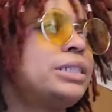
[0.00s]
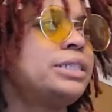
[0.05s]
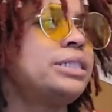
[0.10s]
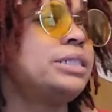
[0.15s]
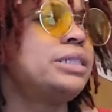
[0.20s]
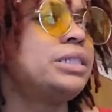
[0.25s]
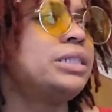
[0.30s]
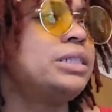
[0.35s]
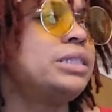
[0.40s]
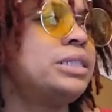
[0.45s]

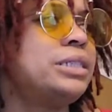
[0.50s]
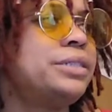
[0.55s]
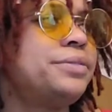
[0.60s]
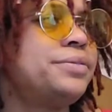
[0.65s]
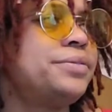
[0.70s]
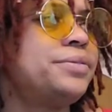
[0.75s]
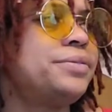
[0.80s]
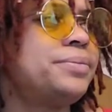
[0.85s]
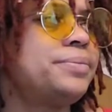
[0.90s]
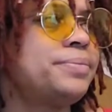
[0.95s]

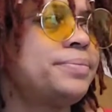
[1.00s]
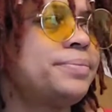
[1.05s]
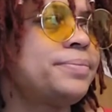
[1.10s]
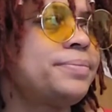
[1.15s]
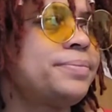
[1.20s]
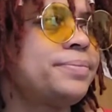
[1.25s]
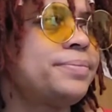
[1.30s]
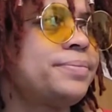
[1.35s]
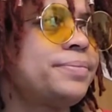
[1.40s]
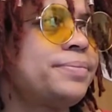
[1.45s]

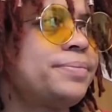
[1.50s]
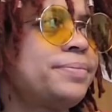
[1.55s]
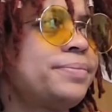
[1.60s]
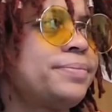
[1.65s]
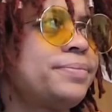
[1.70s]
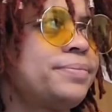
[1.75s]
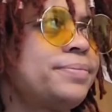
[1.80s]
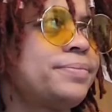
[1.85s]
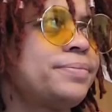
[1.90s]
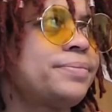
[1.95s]

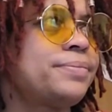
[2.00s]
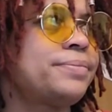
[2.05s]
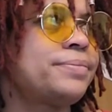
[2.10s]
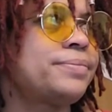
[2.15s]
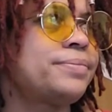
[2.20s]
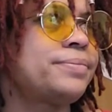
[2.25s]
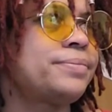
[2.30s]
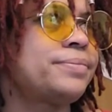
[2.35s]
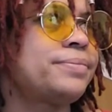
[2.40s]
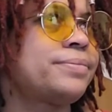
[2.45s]

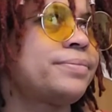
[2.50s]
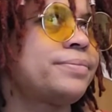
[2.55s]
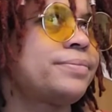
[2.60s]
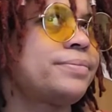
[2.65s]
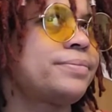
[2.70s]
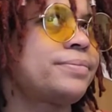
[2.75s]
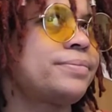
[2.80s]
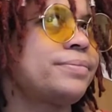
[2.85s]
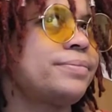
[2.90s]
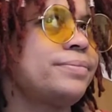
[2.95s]

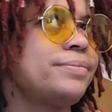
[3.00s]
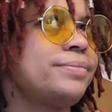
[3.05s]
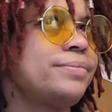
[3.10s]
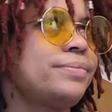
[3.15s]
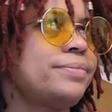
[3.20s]
[no speech]